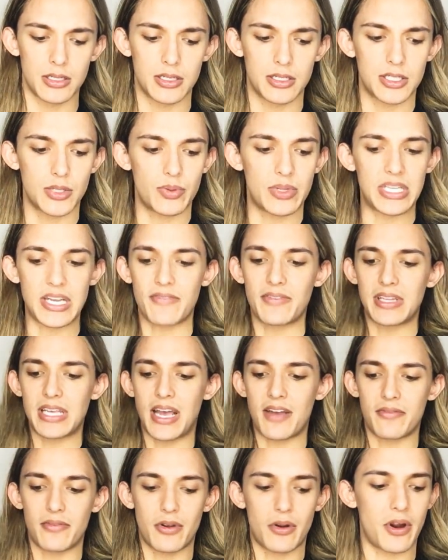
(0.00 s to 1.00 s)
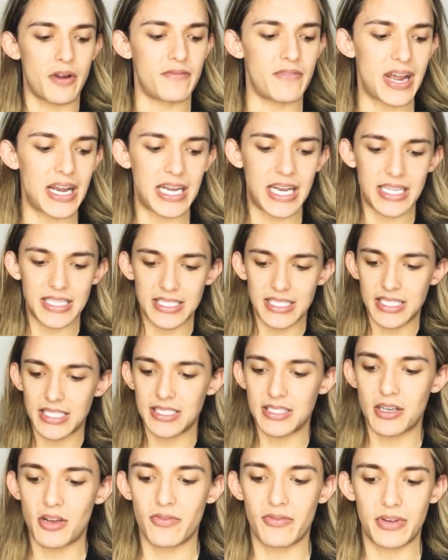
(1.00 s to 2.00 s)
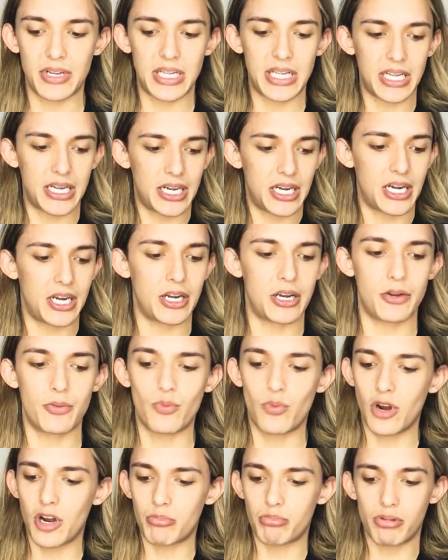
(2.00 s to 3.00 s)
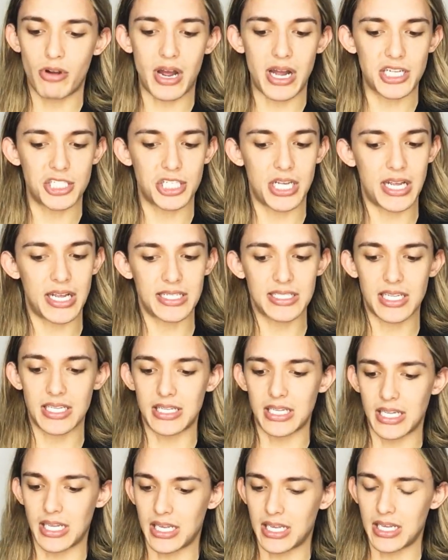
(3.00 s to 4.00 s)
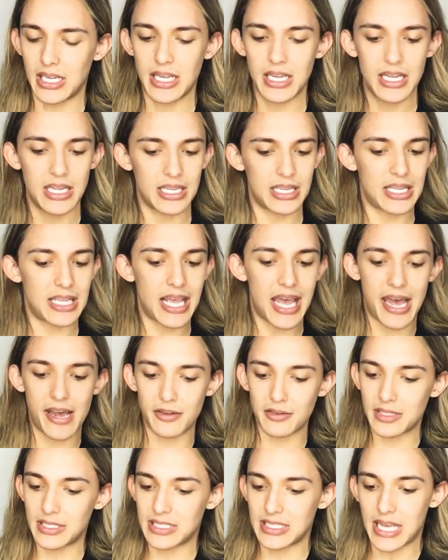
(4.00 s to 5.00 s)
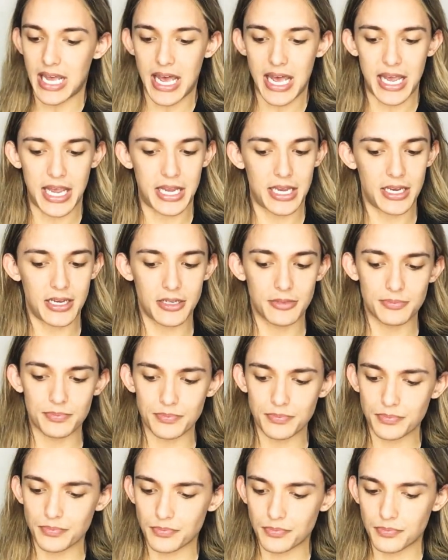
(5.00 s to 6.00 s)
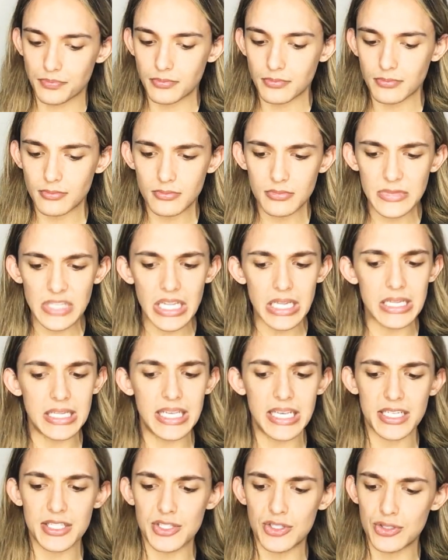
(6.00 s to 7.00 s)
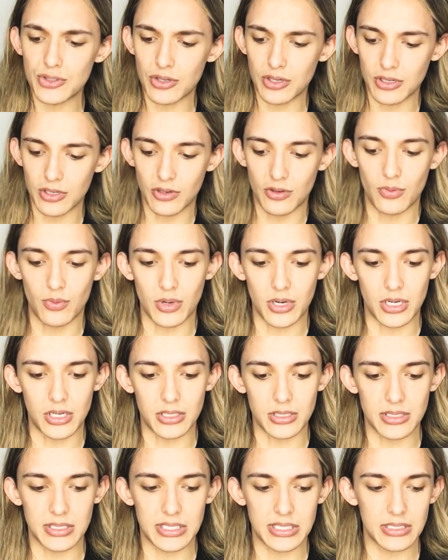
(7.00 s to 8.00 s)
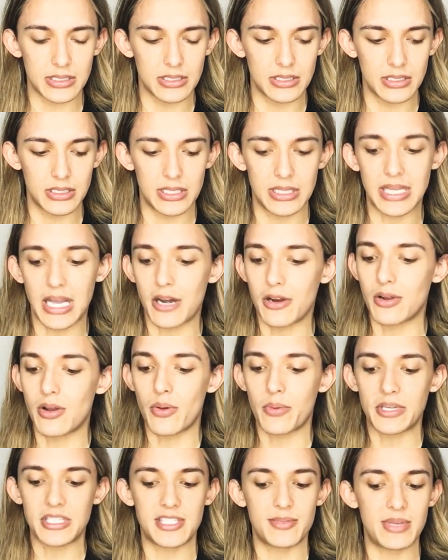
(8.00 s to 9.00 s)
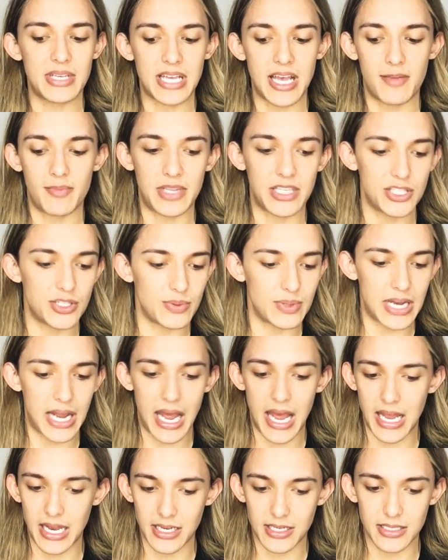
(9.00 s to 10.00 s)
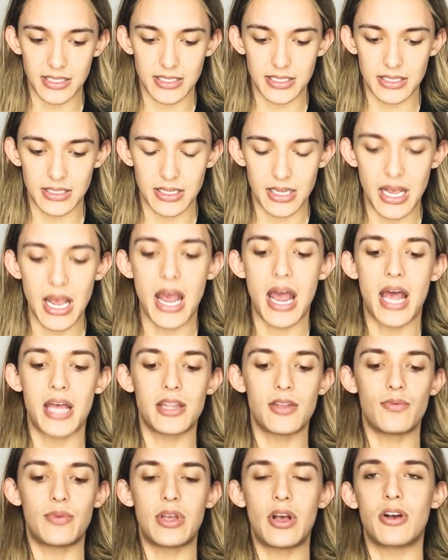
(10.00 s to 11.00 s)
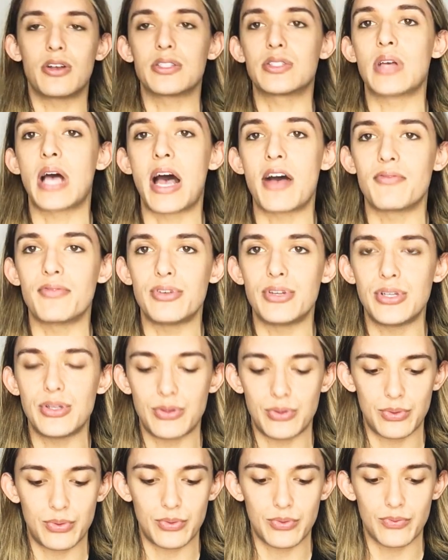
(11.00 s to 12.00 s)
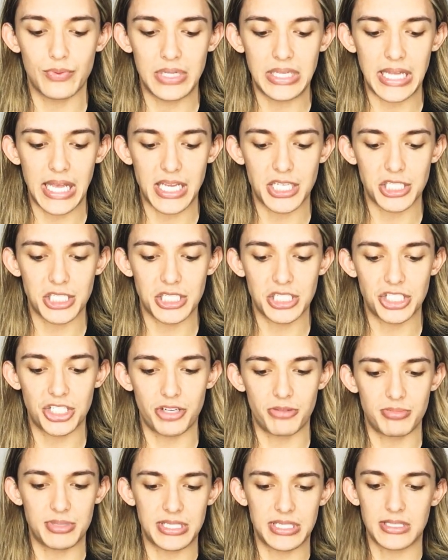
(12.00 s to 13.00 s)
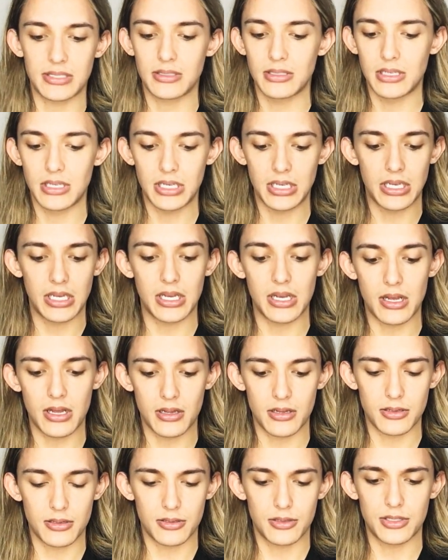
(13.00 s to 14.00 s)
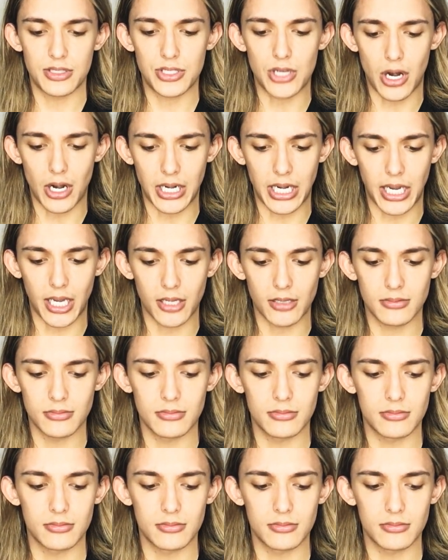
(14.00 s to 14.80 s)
So we definitely have our finances over here, work projects on the outside, the external world that are going to be coming to an end. And then we also have new relationships starting.